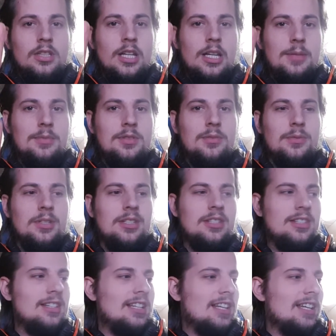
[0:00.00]
times to me
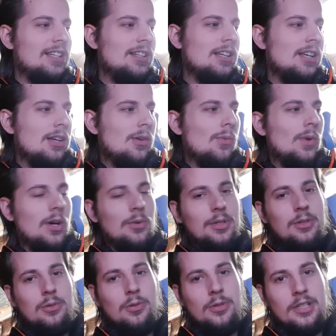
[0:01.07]
today while
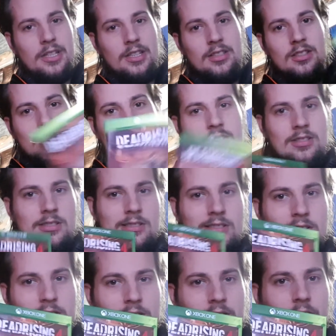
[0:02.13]
recording
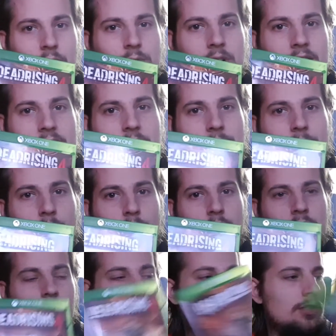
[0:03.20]
Rising
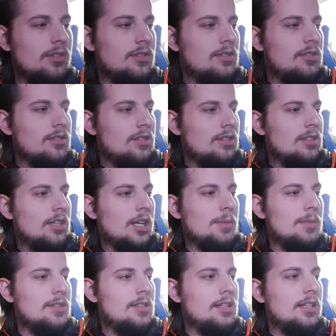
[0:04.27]
4, which just
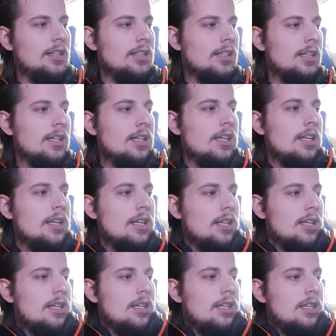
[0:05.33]
came in today.
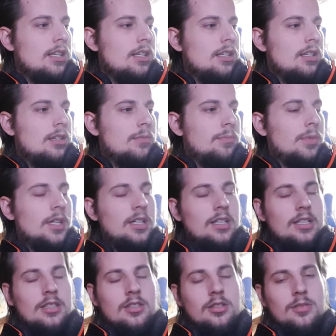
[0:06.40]

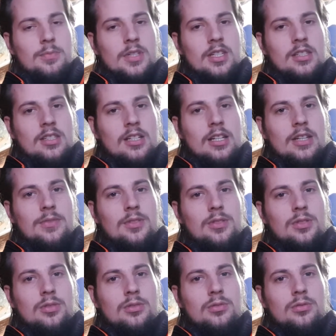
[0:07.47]
But it just means that I have to
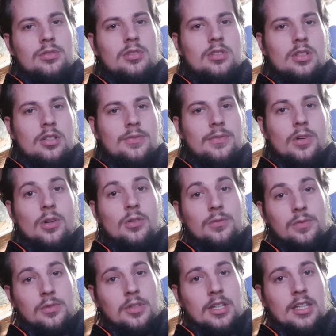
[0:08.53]
do stuff
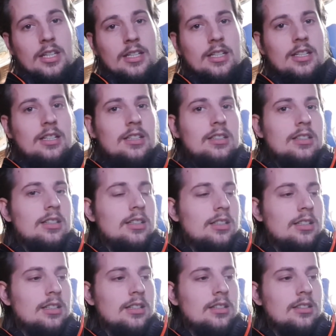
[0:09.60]
over again,
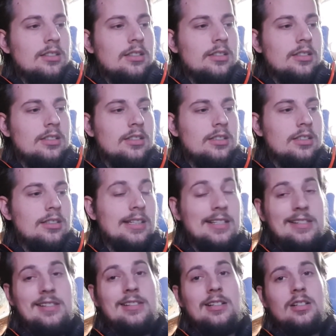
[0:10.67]
and
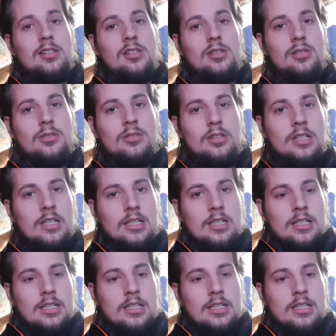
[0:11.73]
that sucks. So